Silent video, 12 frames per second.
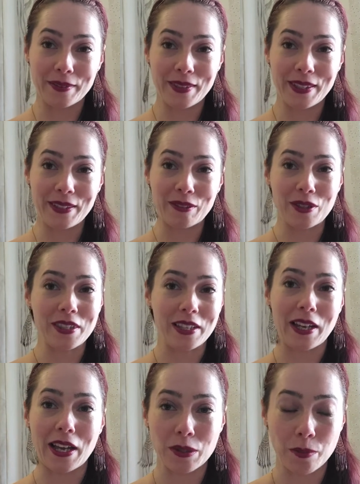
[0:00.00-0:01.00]
interesting
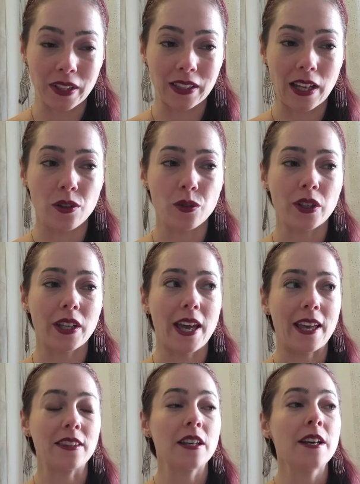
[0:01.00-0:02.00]
aspect I look
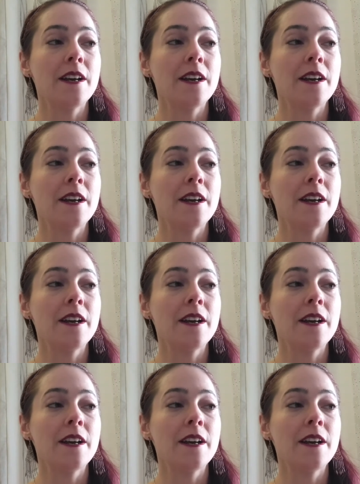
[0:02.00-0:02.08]
at.